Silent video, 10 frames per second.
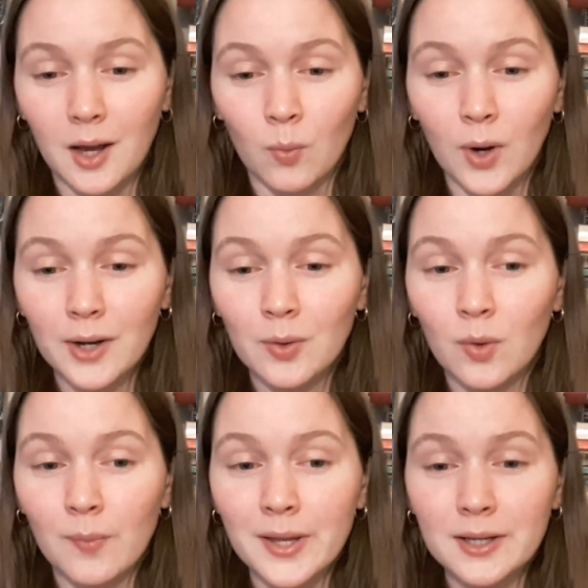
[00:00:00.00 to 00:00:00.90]
One of the
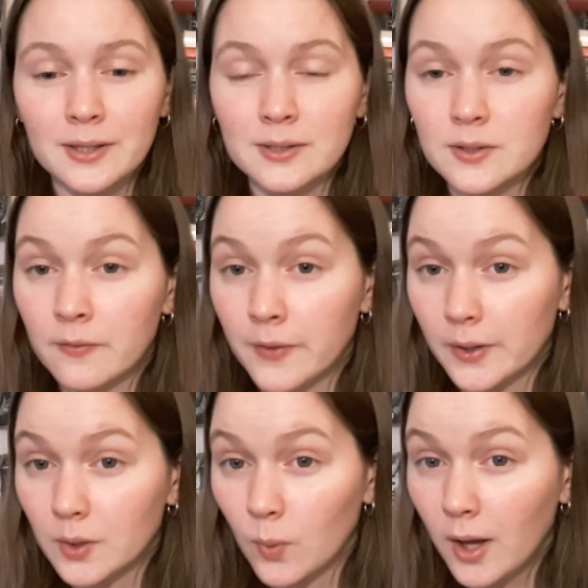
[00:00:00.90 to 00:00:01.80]
women is
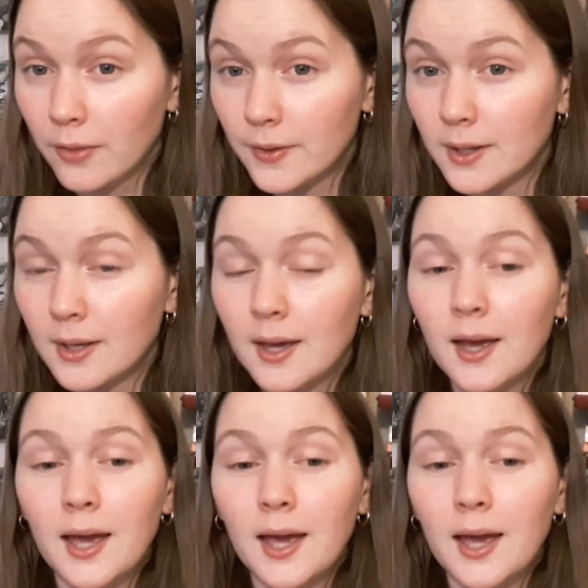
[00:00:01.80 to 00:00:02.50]
very wealthy,